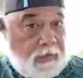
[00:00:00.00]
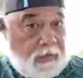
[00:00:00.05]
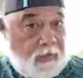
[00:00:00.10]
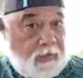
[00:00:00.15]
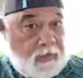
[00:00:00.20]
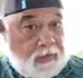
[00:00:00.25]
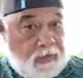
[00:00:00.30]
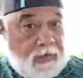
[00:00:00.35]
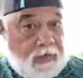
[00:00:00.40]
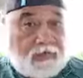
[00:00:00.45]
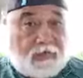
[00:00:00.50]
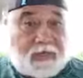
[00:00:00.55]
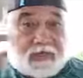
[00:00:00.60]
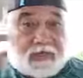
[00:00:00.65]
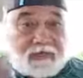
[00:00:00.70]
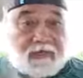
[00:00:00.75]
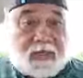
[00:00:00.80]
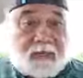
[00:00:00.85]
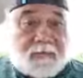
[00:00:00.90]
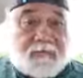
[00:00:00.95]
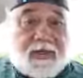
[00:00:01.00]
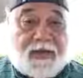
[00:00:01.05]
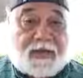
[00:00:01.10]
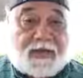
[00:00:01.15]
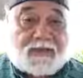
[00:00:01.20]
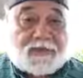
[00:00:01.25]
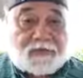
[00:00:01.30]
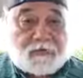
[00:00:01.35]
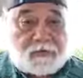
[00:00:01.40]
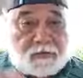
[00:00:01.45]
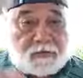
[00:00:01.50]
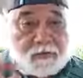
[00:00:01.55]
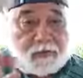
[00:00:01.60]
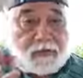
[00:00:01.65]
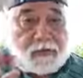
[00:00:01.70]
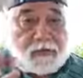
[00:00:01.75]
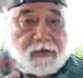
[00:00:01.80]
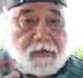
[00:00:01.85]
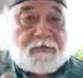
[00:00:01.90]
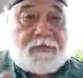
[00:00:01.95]
and lift that plant. So,
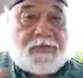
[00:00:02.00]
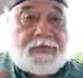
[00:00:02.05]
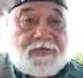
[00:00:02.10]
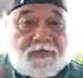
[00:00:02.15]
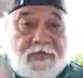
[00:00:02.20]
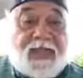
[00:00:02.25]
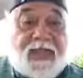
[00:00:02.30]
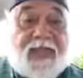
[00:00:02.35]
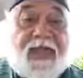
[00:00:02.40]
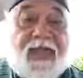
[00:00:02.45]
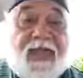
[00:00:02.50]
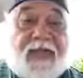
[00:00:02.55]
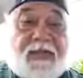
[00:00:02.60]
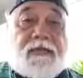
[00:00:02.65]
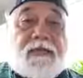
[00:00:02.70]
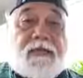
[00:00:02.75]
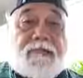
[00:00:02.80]
but you can.